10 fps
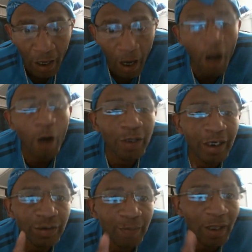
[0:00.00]
Oh,
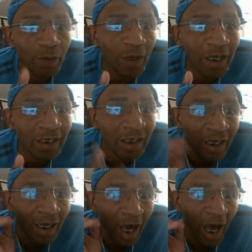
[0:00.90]
yes, by the way,
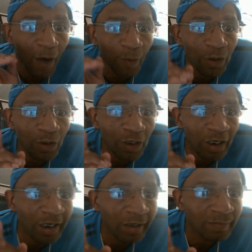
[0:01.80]
I
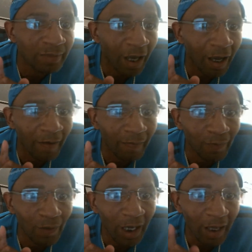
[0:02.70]
will I
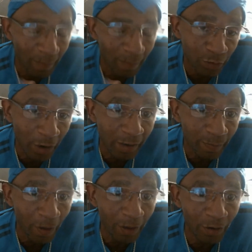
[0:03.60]
have my training
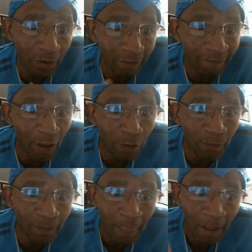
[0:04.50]
partner on the phone.